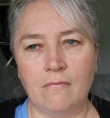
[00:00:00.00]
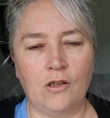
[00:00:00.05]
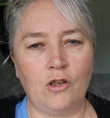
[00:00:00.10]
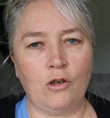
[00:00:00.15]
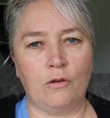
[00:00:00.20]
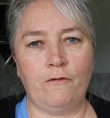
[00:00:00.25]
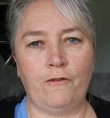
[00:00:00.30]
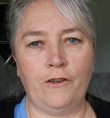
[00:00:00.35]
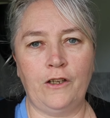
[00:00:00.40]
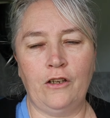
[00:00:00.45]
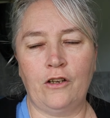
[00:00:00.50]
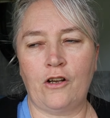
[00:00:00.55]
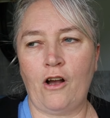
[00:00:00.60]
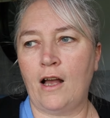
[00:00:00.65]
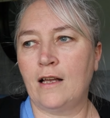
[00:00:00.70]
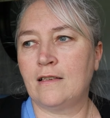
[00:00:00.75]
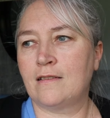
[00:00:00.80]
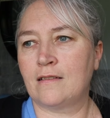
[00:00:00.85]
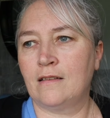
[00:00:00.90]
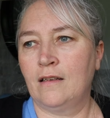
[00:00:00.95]
good for you
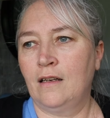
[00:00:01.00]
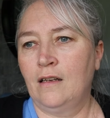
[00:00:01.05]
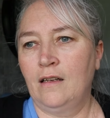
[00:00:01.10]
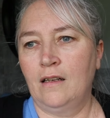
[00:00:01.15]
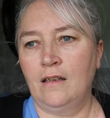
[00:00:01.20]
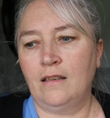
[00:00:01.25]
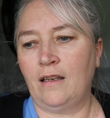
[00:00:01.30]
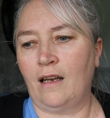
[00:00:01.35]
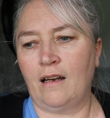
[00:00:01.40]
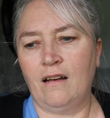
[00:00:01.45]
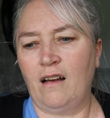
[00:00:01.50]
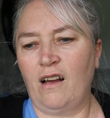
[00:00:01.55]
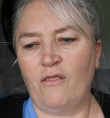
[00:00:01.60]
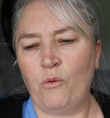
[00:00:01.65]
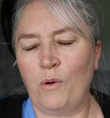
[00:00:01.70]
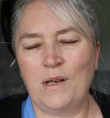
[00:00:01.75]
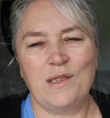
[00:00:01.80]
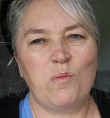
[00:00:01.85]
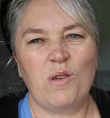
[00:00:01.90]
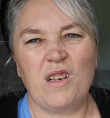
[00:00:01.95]
guys? Yeah, I've
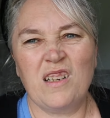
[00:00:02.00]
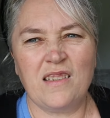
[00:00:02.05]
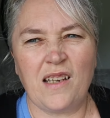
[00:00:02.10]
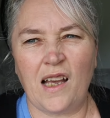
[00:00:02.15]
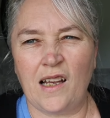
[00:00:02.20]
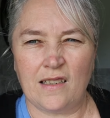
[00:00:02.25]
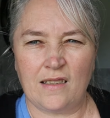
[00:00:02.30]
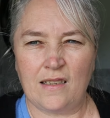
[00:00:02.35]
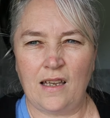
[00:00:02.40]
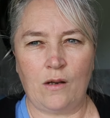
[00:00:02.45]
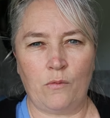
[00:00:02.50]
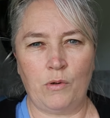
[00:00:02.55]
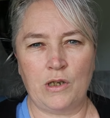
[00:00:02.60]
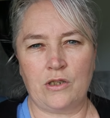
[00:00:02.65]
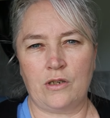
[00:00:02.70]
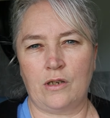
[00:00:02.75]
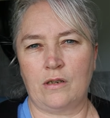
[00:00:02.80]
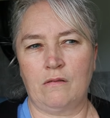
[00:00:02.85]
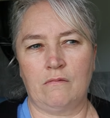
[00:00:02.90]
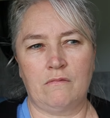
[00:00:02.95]
always wanted to ask that
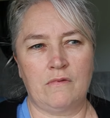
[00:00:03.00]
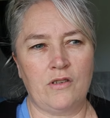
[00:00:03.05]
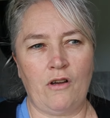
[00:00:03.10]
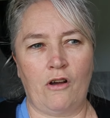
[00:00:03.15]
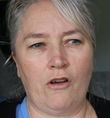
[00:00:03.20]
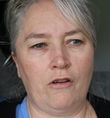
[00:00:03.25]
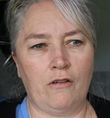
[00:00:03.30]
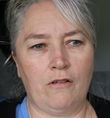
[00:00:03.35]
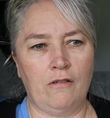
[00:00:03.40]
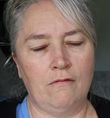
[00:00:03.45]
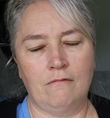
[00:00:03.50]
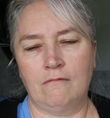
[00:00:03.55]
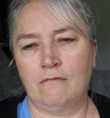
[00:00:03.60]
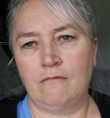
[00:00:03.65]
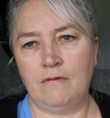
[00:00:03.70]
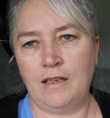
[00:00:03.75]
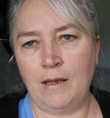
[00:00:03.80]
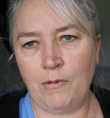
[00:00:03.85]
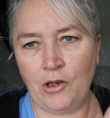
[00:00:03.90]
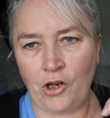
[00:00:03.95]
question, so
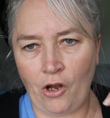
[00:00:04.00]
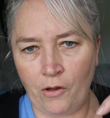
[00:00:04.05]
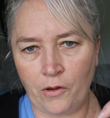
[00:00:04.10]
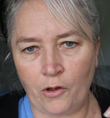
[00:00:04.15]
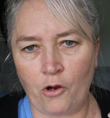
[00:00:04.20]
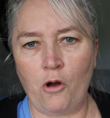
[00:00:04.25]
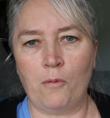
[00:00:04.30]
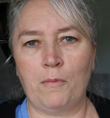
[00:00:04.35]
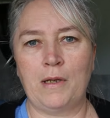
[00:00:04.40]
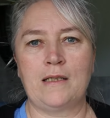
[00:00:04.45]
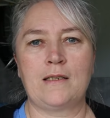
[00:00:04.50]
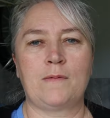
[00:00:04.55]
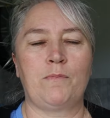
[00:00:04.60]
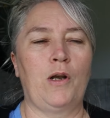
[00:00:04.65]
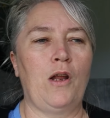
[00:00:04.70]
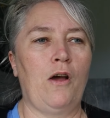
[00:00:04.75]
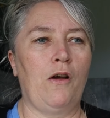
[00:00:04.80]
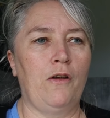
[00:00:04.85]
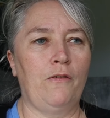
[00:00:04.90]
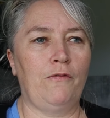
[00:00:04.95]
let me know in the comments
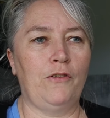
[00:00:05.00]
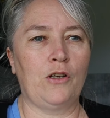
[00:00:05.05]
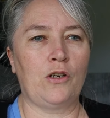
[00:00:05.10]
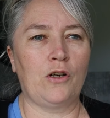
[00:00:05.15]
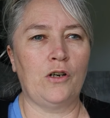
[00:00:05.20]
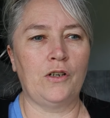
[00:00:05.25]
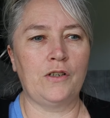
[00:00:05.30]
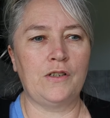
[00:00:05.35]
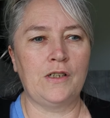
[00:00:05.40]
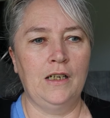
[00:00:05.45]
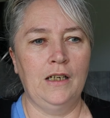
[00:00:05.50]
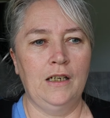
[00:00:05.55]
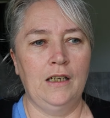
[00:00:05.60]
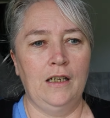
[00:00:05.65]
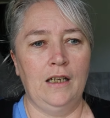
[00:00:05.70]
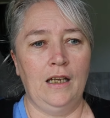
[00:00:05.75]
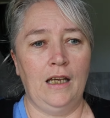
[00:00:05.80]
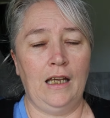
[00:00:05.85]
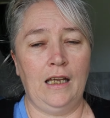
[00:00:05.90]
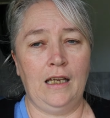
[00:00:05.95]
below if you could.
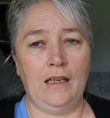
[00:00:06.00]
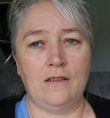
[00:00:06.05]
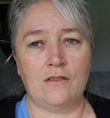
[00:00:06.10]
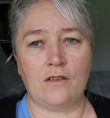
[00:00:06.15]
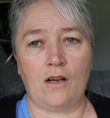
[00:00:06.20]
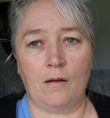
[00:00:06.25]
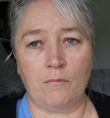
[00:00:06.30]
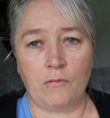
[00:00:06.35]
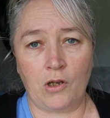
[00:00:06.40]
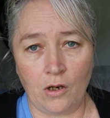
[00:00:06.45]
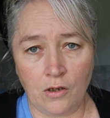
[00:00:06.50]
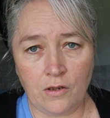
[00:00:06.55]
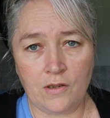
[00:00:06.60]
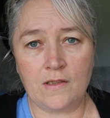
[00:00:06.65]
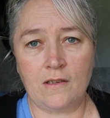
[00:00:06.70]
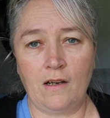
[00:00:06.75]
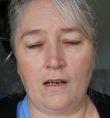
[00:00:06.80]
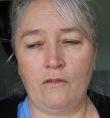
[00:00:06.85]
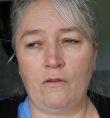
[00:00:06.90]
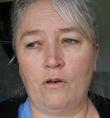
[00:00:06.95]
And I'm going to
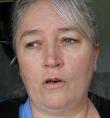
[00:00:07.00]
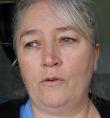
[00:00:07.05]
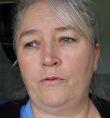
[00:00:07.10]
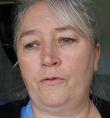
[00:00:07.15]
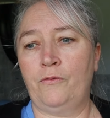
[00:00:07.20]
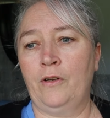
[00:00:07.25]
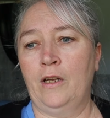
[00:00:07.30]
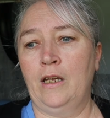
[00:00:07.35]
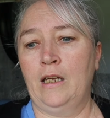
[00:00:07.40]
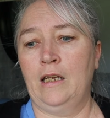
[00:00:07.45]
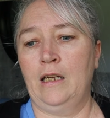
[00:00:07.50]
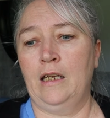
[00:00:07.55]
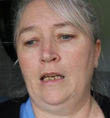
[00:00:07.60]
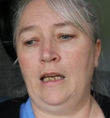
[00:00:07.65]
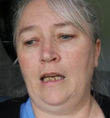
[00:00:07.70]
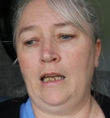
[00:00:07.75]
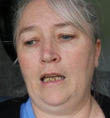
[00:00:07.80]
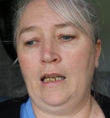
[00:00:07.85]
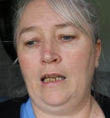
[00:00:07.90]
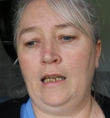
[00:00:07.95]
sign off
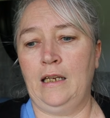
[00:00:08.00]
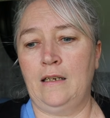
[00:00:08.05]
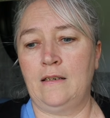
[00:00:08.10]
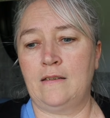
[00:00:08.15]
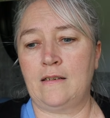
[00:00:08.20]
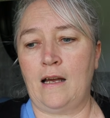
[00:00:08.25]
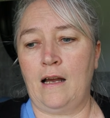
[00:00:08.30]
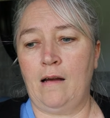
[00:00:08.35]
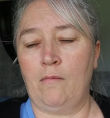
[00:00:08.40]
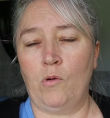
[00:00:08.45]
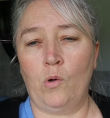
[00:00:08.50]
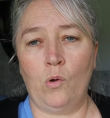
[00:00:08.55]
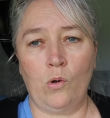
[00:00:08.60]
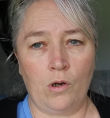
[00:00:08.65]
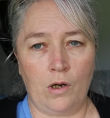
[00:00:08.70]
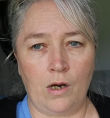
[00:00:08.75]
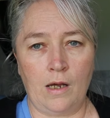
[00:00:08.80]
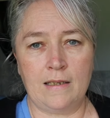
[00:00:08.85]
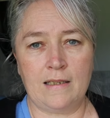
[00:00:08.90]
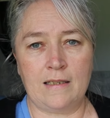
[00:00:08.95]
and um,
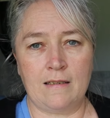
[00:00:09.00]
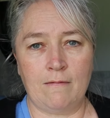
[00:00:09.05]
organise